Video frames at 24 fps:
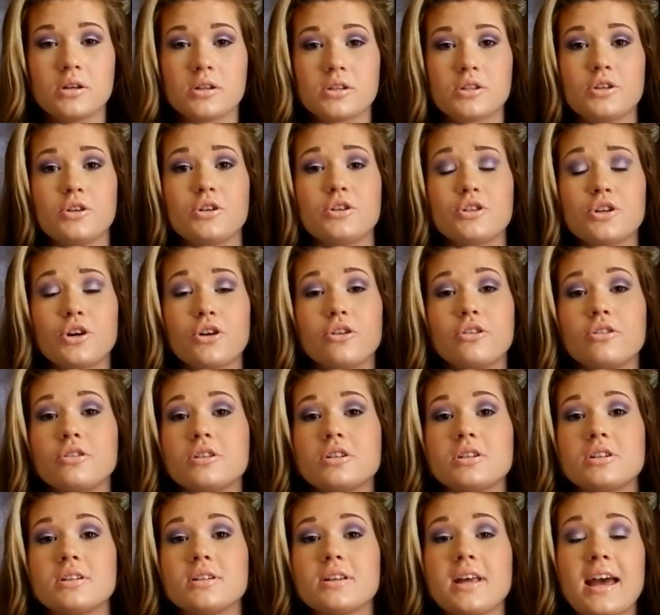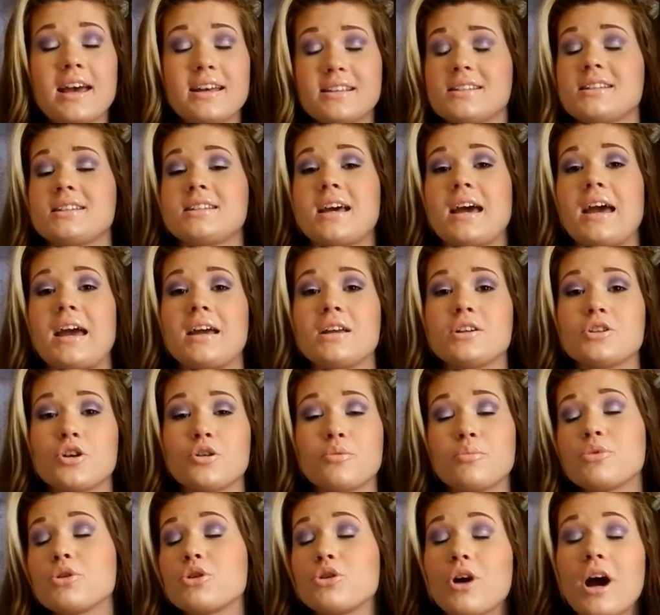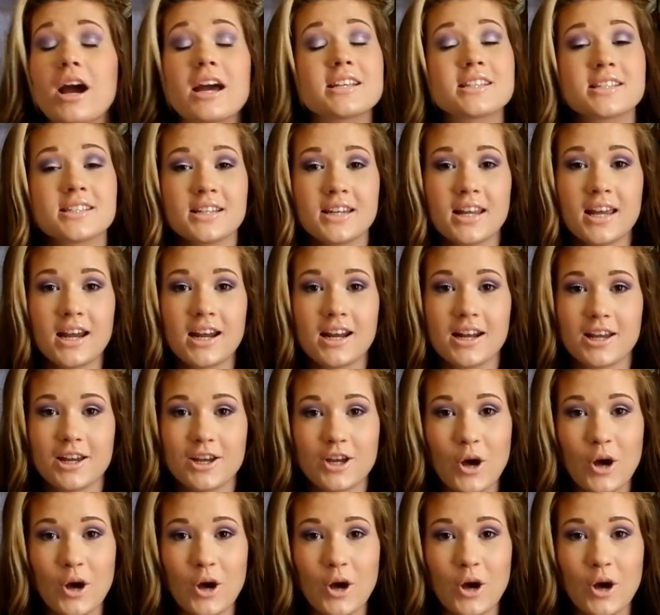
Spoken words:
So don't hesitate, don't procrastinate.